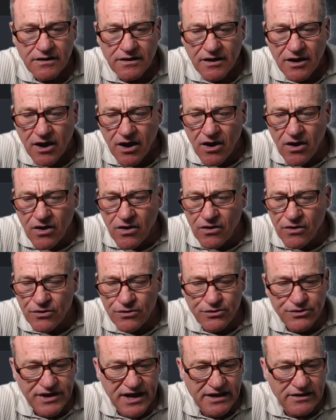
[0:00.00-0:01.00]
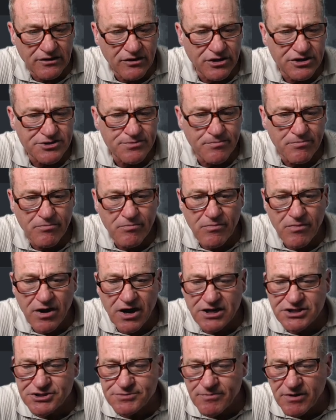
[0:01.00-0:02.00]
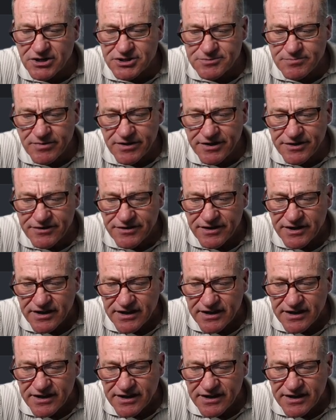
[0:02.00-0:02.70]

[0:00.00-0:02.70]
oh, that looked much, much better.